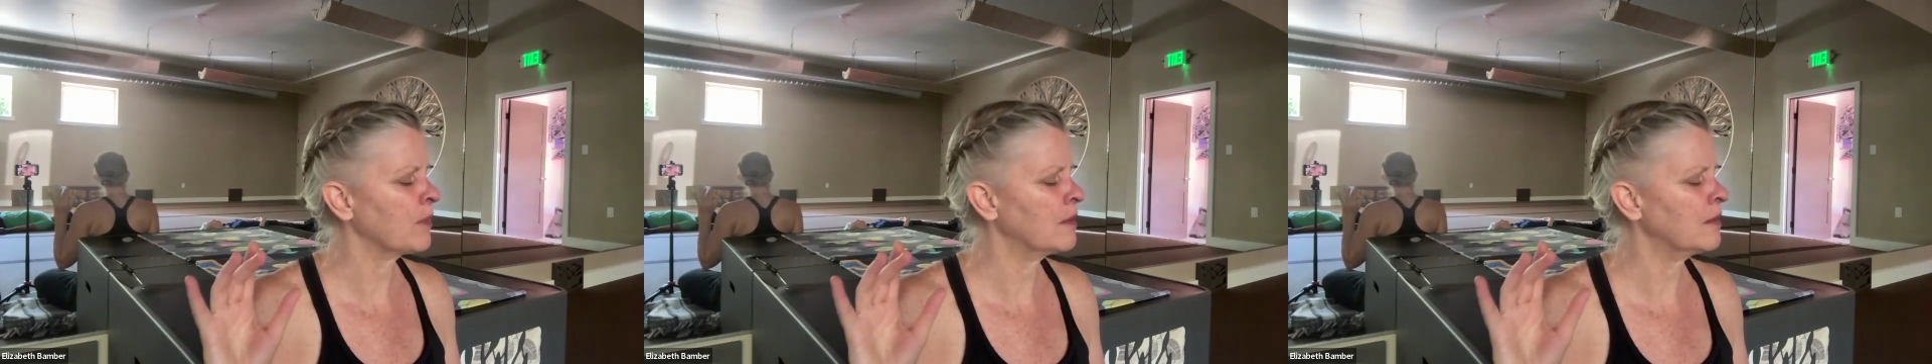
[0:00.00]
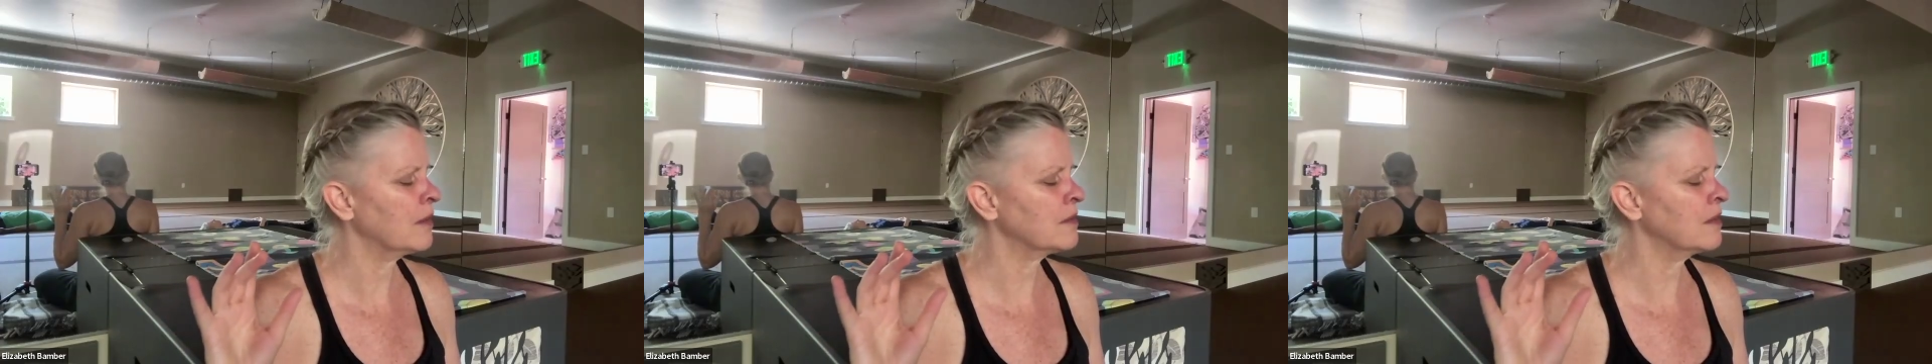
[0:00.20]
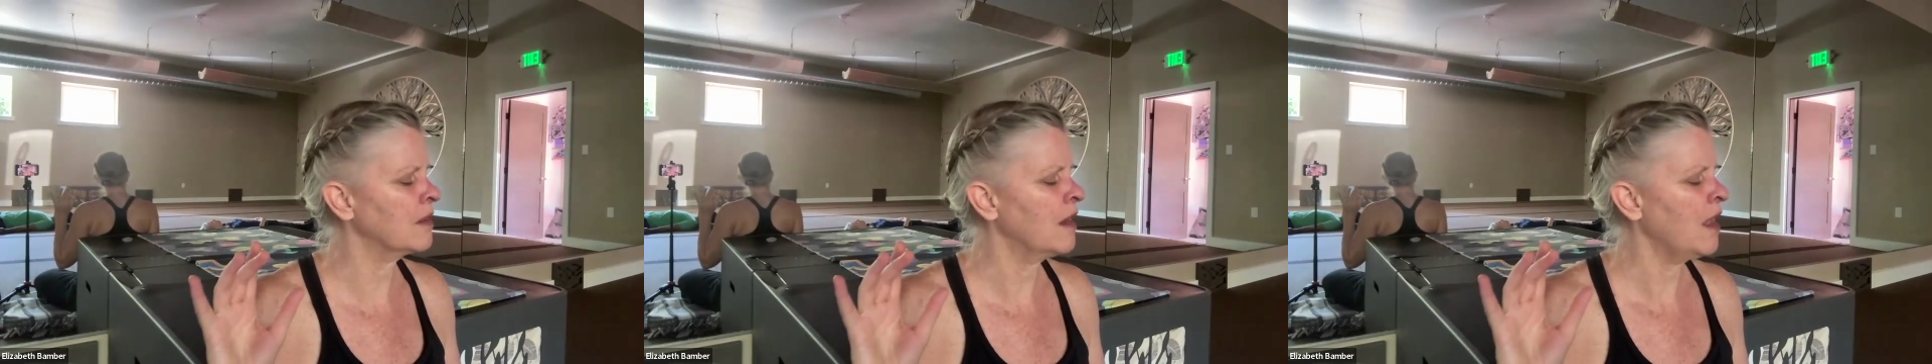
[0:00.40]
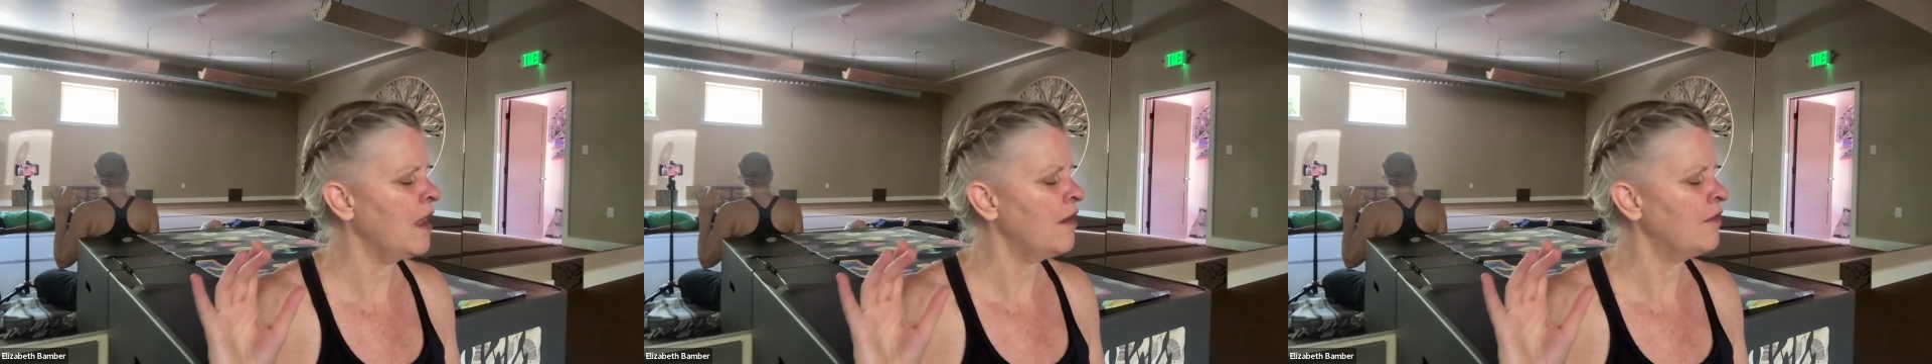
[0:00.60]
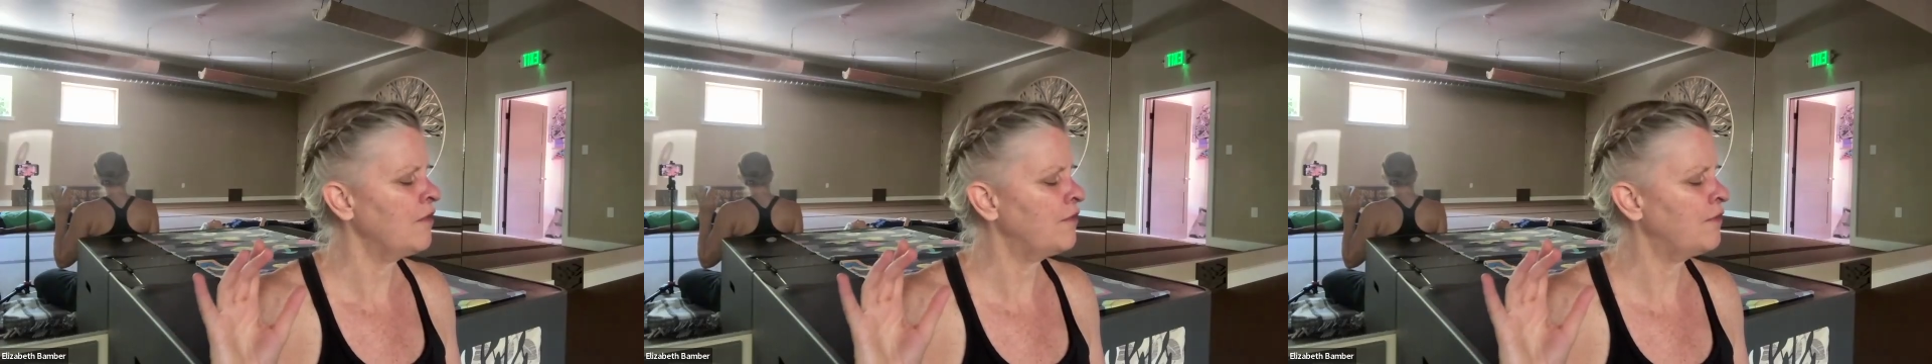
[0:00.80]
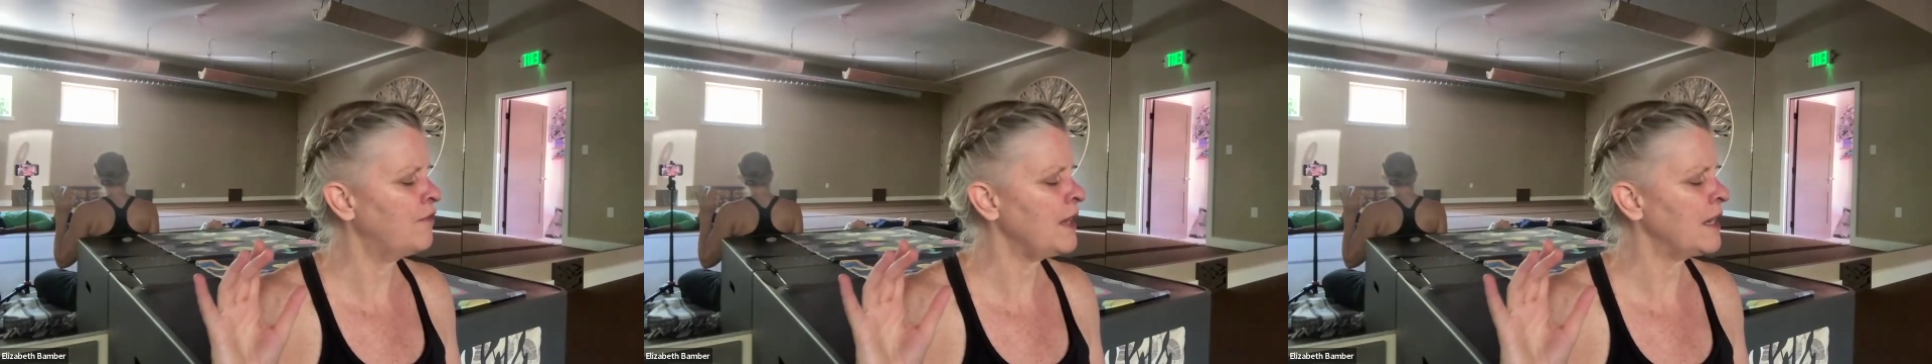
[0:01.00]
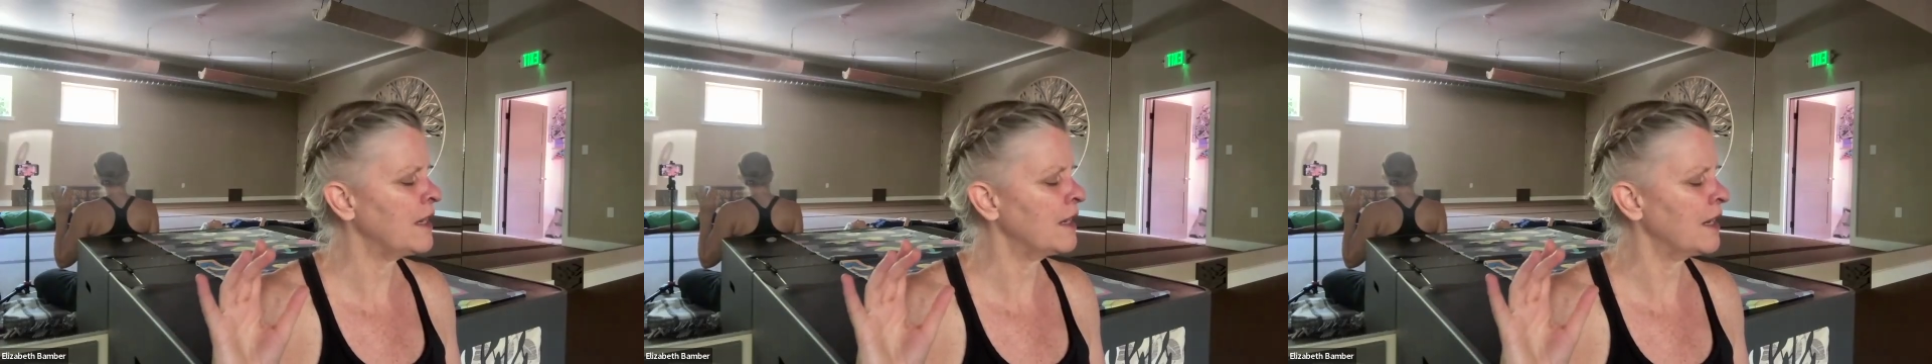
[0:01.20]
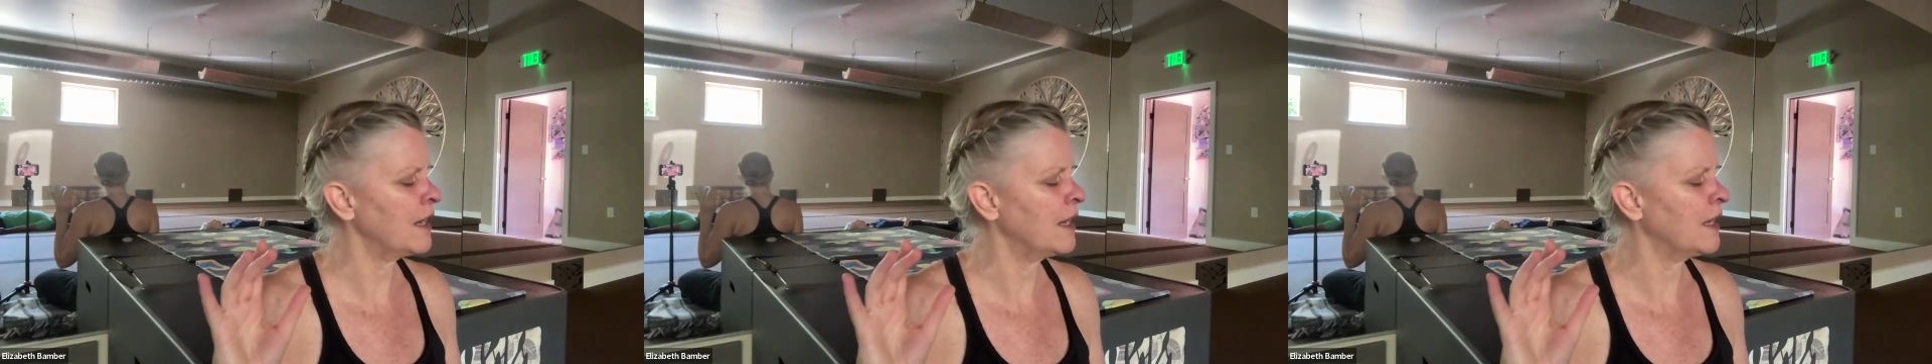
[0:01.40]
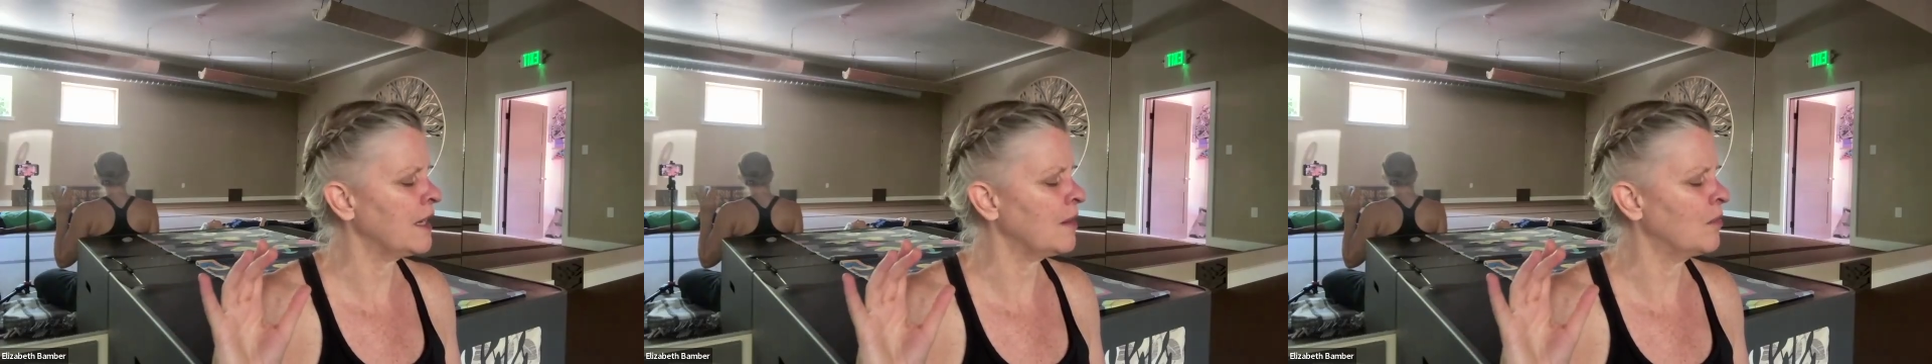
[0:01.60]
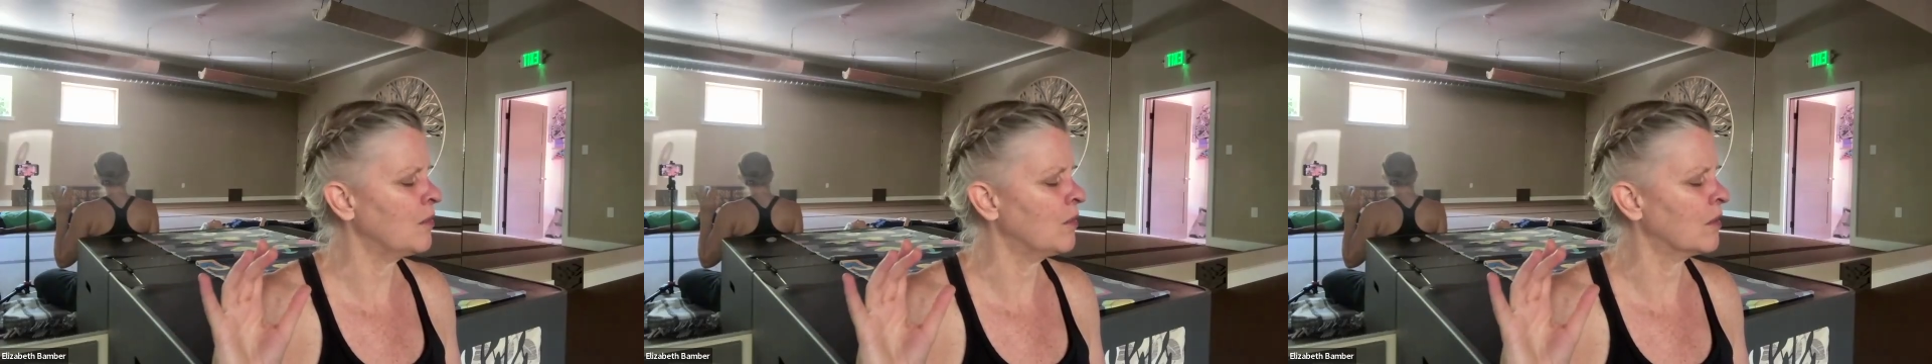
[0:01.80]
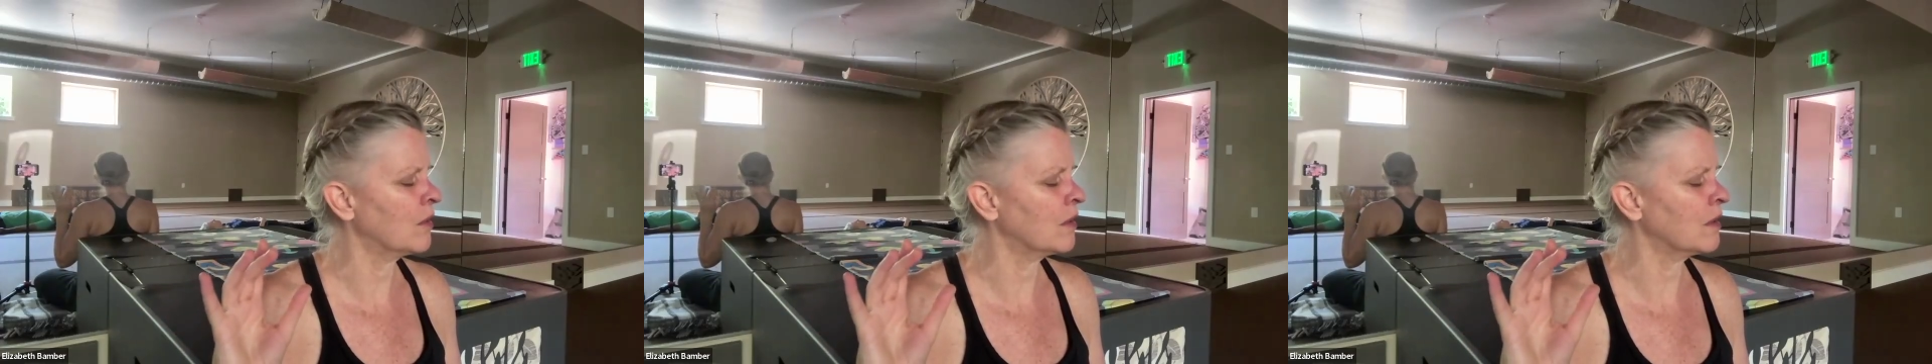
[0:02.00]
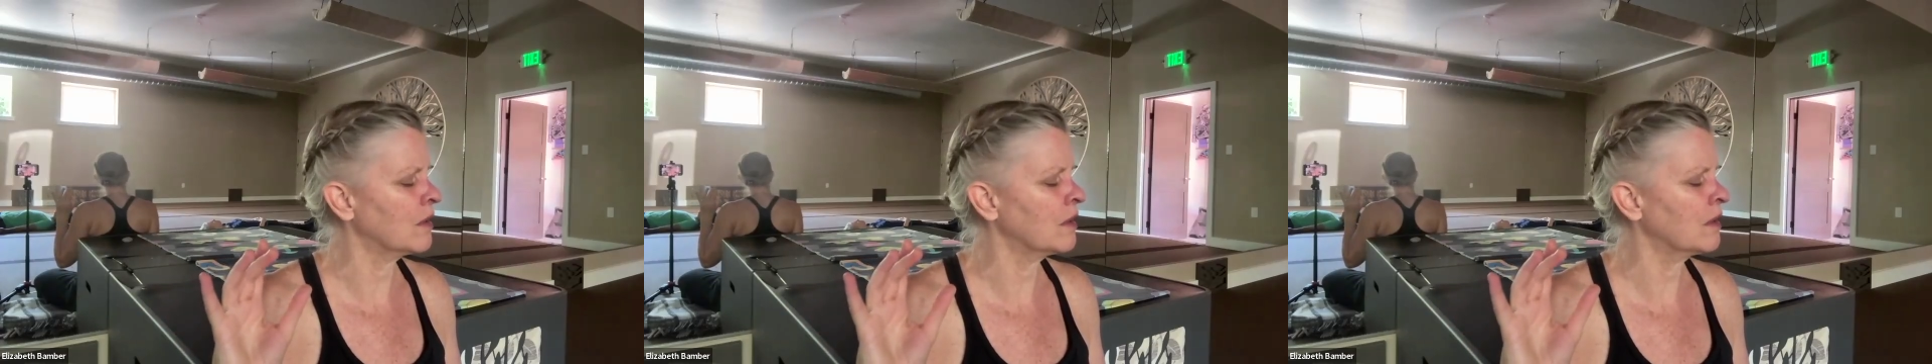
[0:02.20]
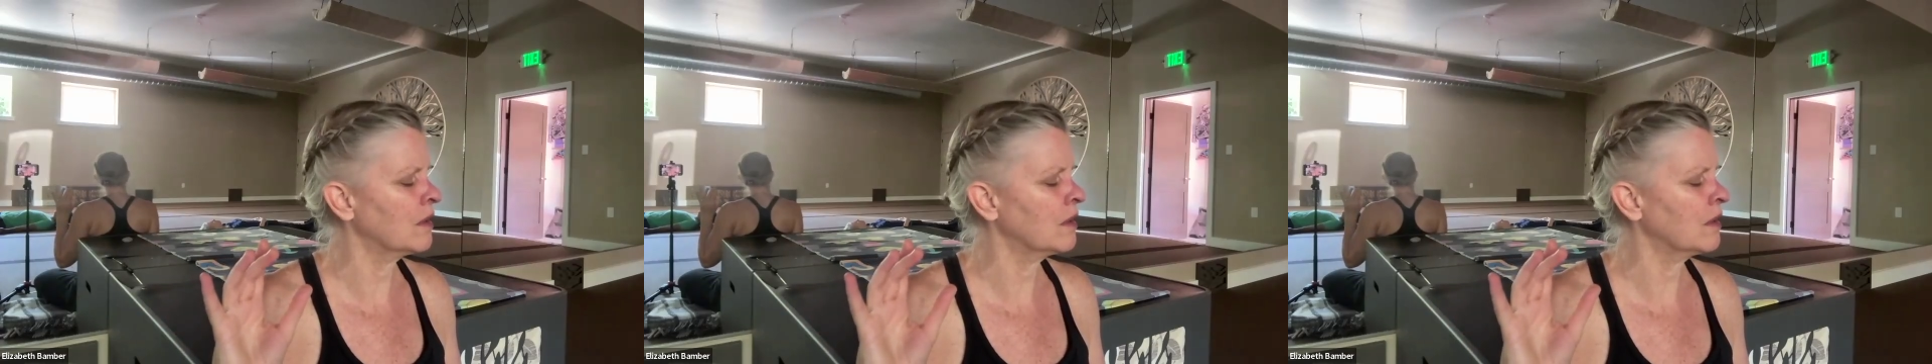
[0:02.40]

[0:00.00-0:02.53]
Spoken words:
That doesn't fit anymore.